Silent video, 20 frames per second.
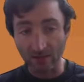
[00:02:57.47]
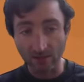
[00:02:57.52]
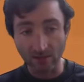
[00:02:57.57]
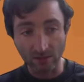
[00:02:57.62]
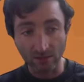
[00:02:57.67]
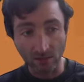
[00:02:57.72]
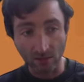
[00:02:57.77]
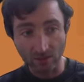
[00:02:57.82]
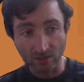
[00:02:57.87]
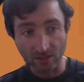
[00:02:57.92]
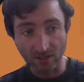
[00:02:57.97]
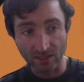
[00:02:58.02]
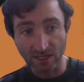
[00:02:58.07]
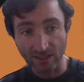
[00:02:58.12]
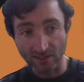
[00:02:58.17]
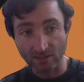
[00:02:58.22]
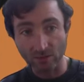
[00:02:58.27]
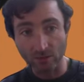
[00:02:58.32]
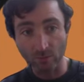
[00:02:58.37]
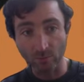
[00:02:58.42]
I mean, you notice she
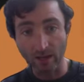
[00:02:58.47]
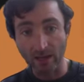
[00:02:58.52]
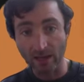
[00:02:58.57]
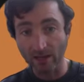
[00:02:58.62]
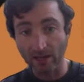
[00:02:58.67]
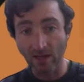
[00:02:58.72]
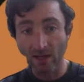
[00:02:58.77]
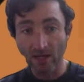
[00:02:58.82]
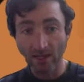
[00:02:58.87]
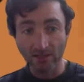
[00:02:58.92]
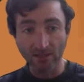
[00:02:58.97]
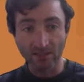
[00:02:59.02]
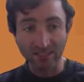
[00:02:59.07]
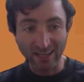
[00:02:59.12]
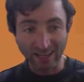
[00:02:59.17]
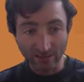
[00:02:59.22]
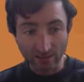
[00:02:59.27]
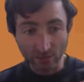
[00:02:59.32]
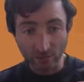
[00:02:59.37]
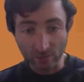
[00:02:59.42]
hasn't used black; she's
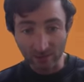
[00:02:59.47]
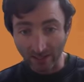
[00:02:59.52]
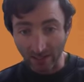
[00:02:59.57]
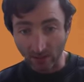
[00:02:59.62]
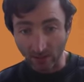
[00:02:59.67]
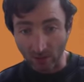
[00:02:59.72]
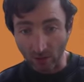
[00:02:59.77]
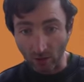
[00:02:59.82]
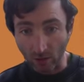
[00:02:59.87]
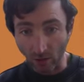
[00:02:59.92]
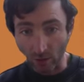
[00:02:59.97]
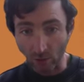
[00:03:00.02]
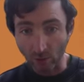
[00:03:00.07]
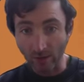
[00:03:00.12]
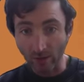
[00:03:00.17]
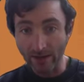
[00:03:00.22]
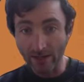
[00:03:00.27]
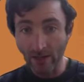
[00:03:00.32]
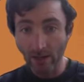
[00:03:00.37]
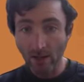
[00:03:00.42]
kind of used like a dark
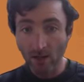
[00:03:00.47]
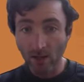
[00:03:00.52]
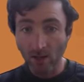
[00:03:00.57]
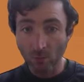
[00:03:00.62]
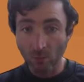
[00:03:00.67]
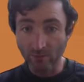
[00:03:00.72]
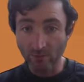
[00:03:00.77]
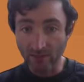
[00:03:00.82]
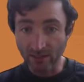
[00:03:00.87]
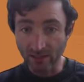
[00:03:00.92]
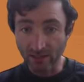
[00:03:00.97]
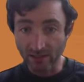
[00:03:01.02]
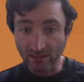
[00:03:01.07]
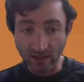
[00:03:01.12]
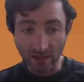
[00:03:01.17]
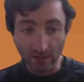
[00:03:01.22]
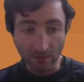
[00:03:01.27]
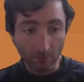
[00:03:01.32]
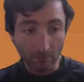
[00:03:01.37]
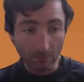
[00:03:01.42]
grey with these
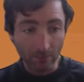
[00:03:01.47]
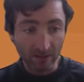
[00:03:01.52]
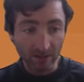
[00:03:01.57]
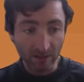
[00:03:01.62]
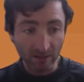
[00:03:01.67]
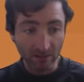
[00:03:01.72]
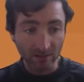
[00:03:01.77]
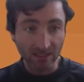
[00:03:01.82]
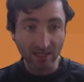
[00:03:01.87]
uh, pill